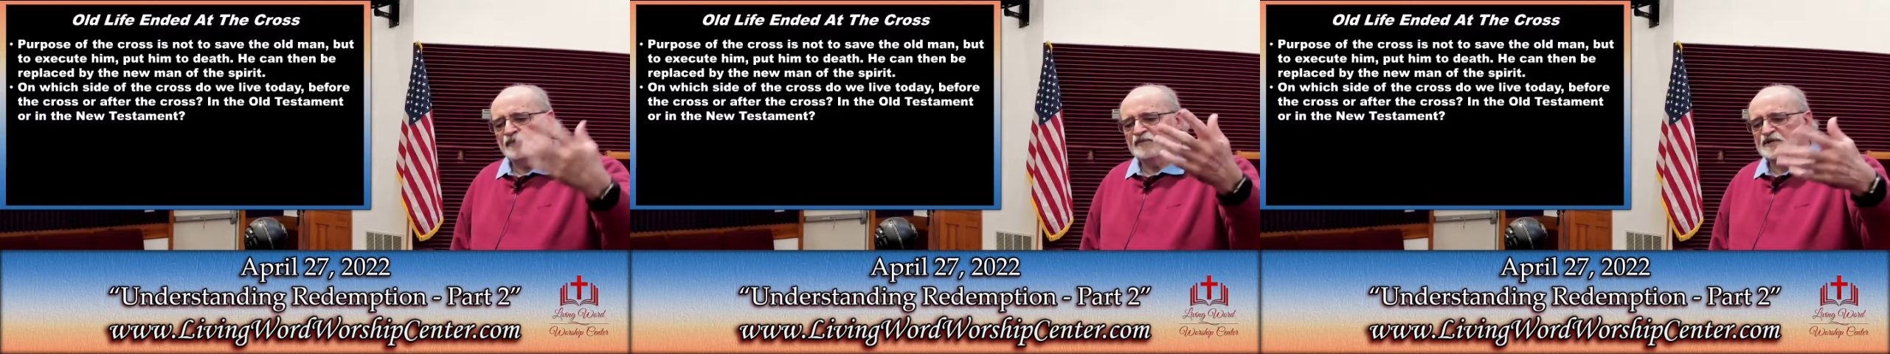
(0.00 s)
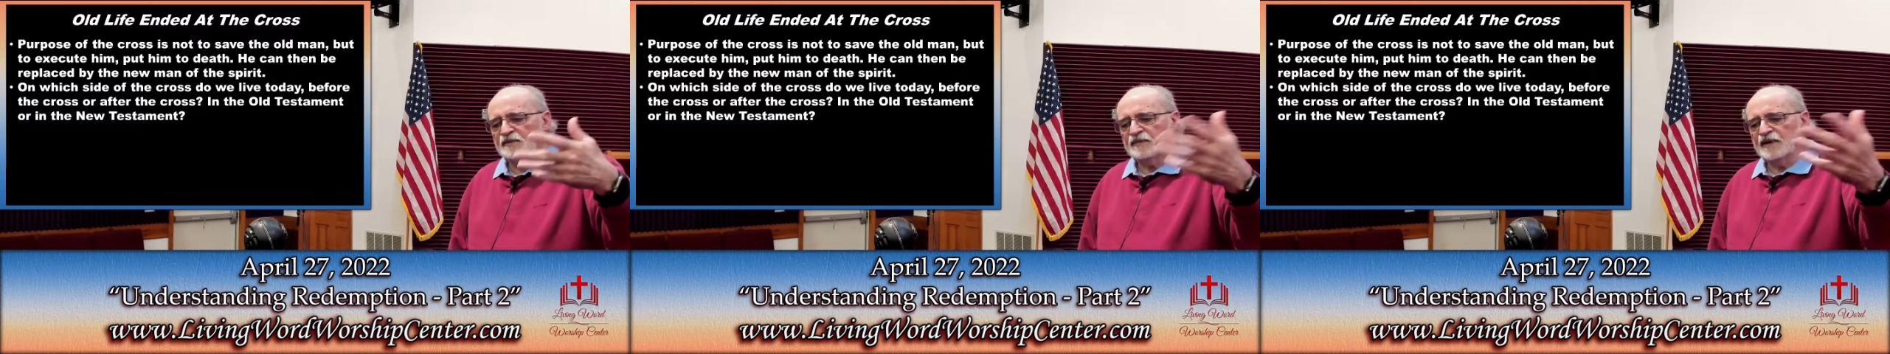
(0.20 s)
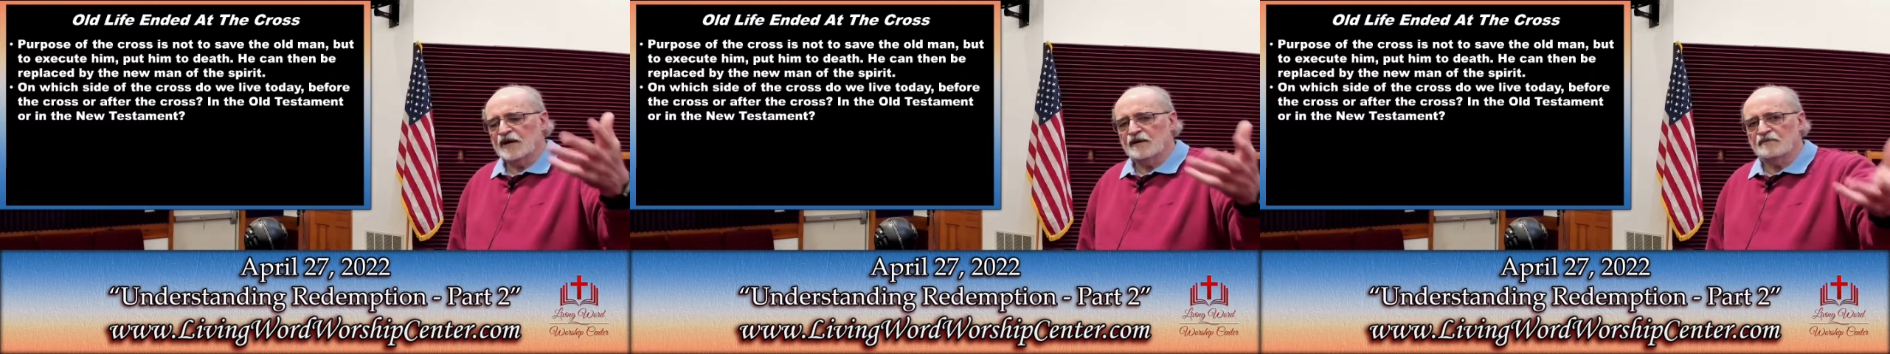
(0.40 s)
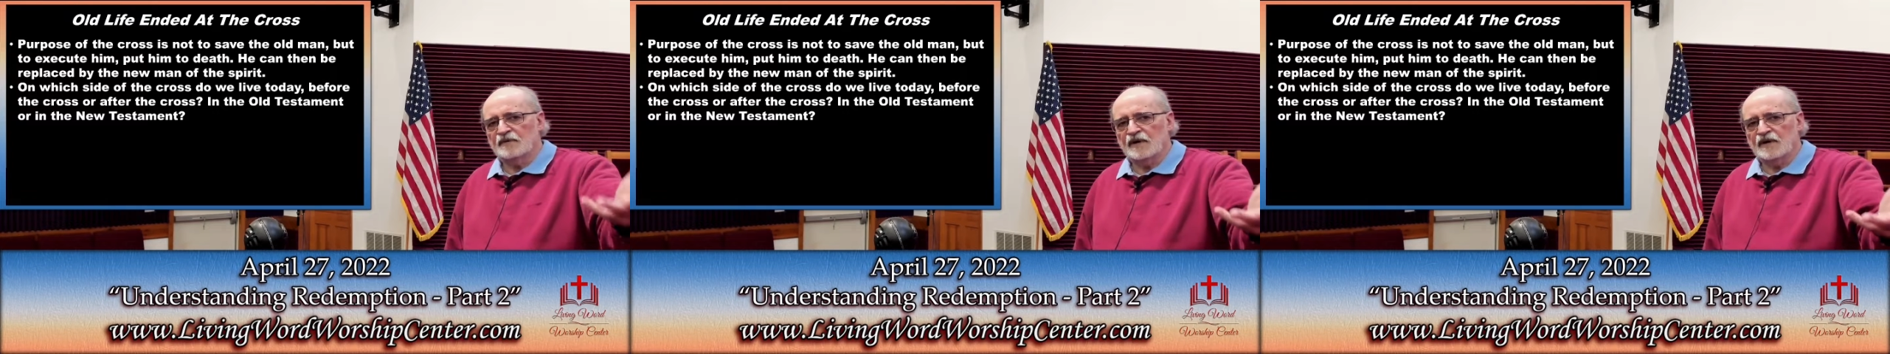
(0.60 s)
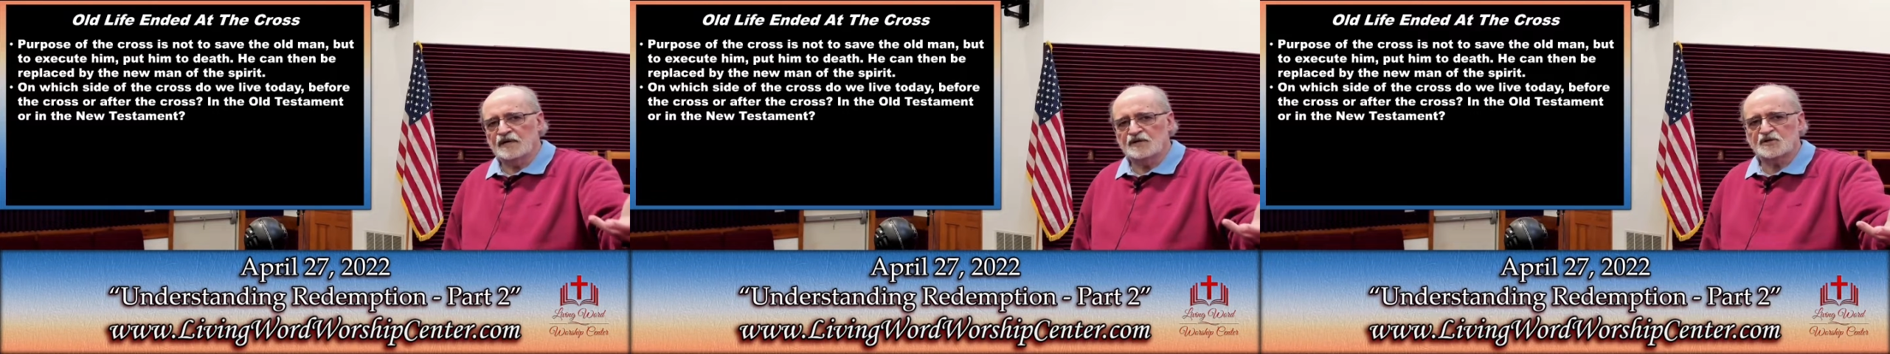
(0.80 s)
as a matter of
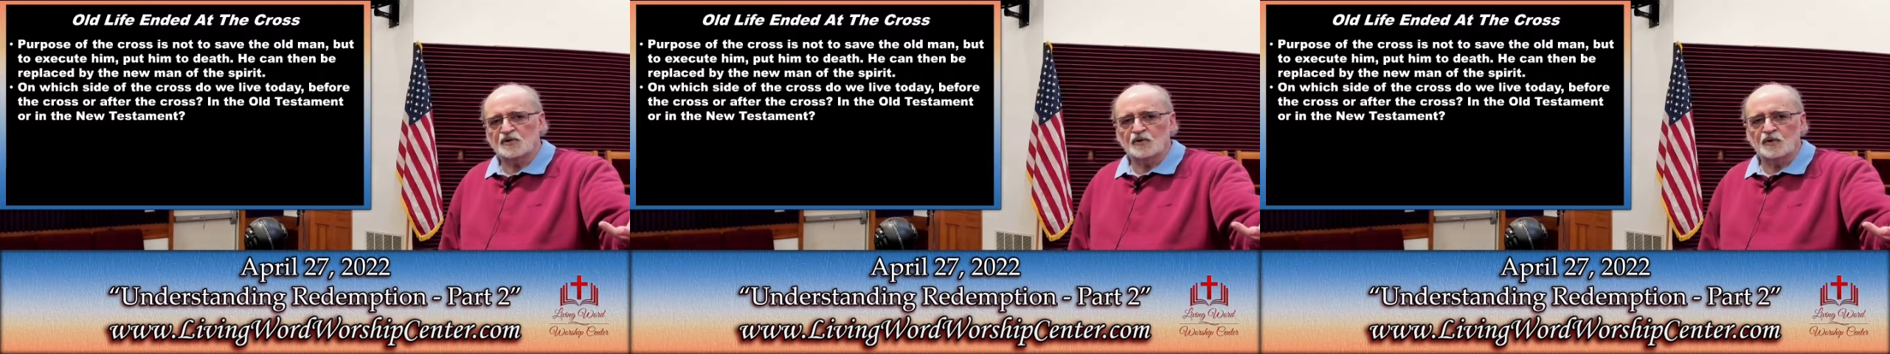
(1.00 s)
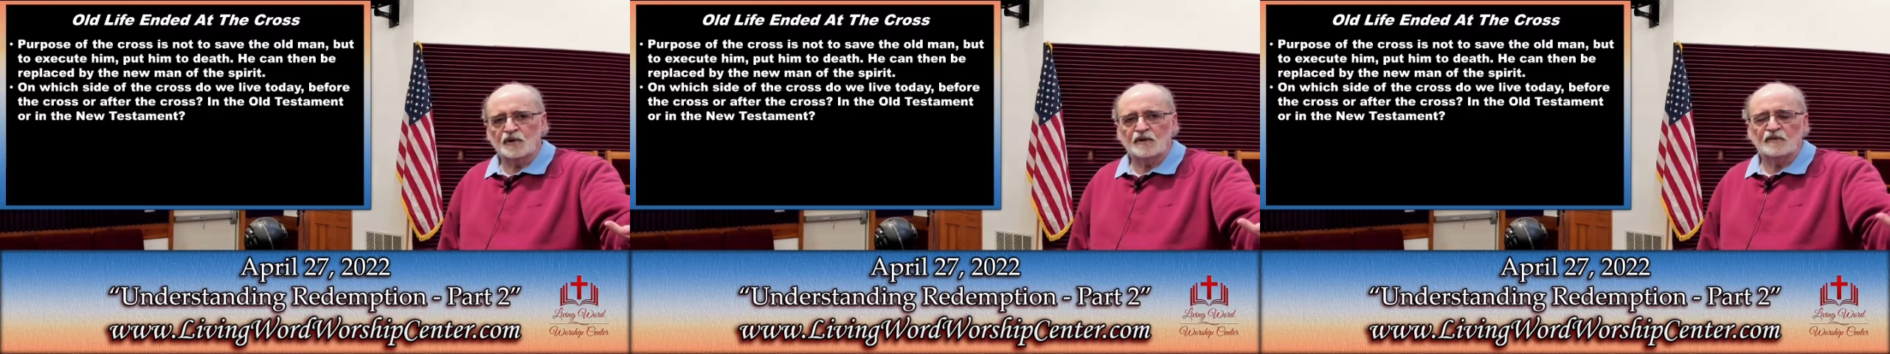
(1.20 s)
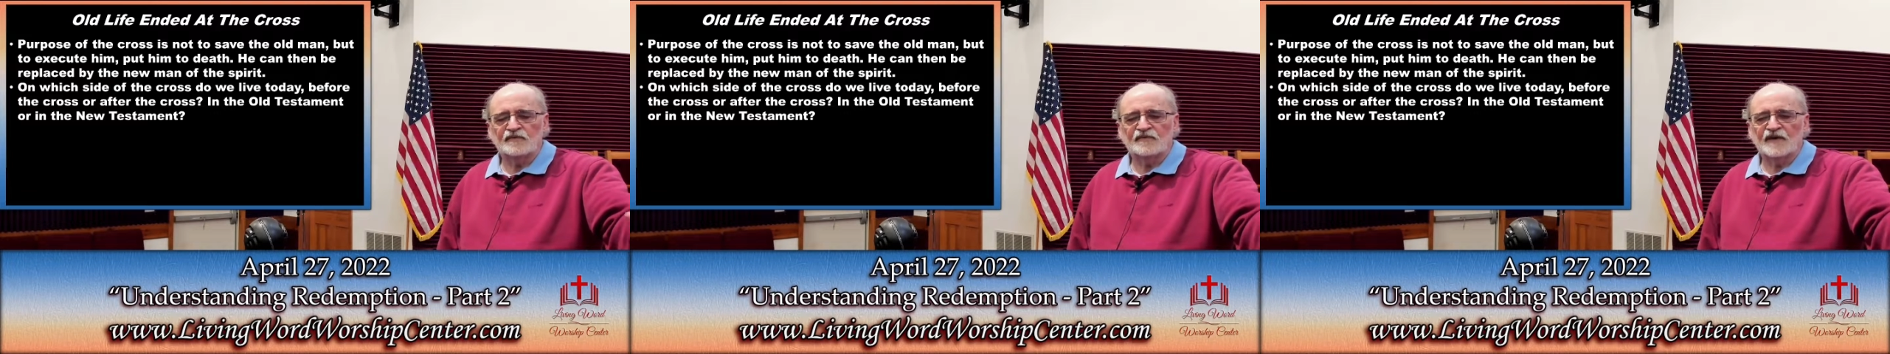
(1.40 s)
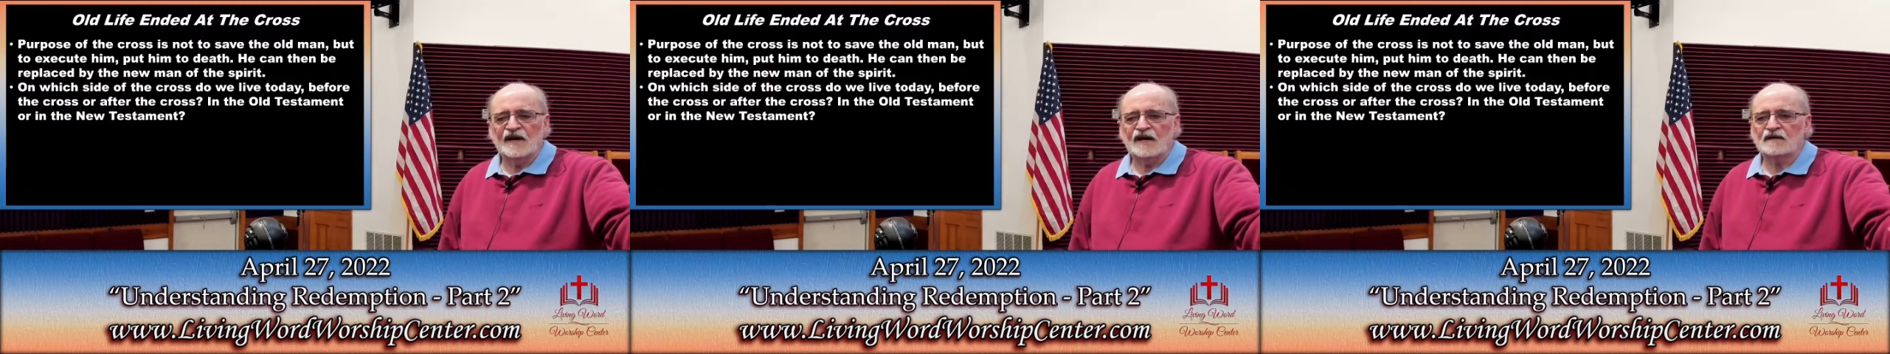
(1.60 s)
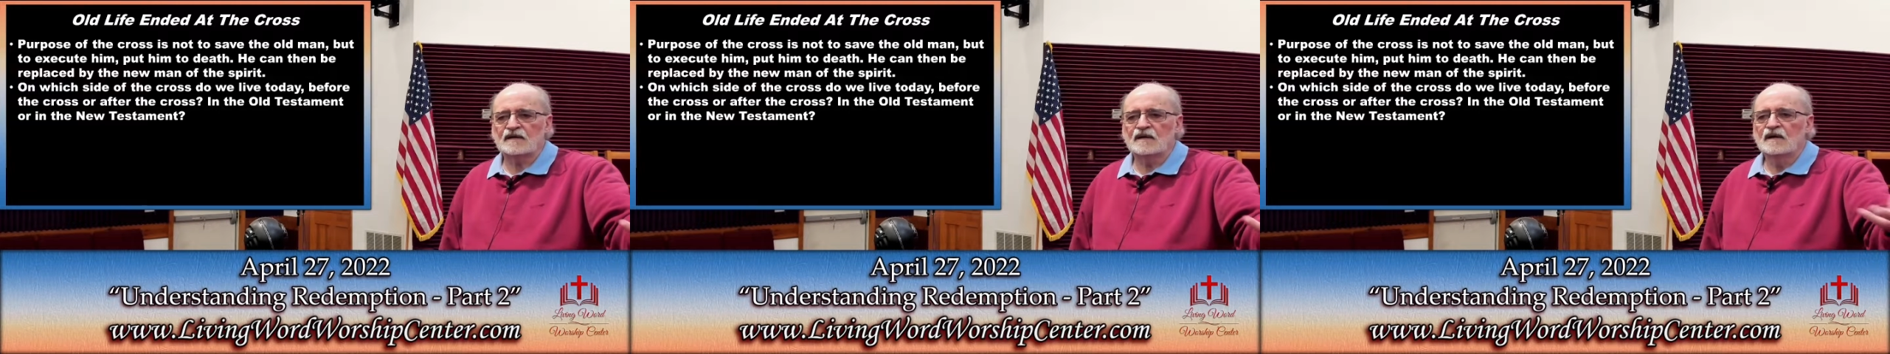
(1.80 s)
historical
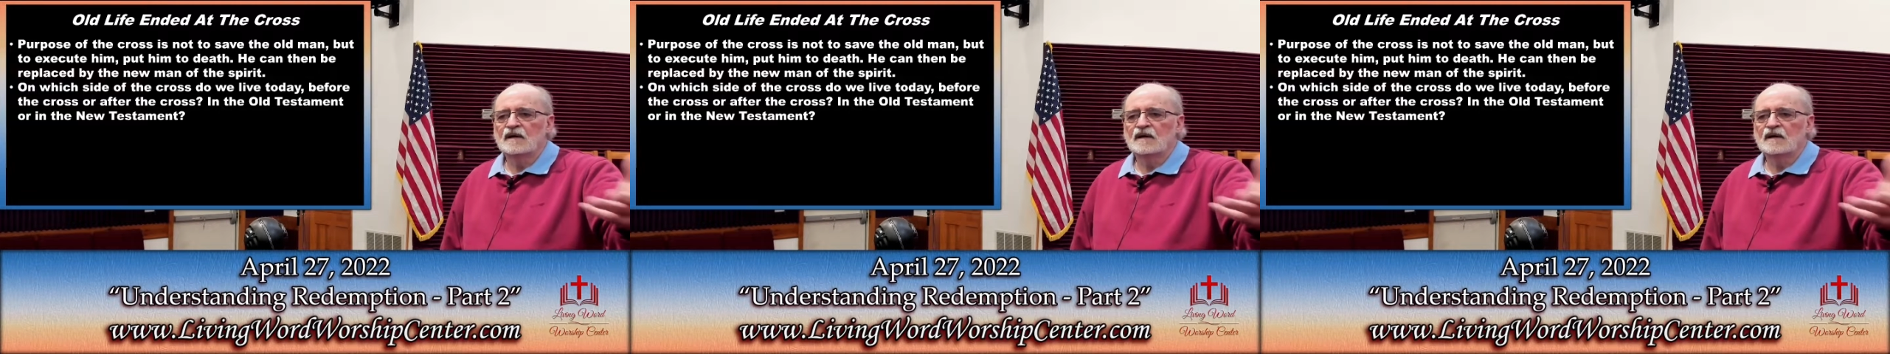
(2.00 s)
fact,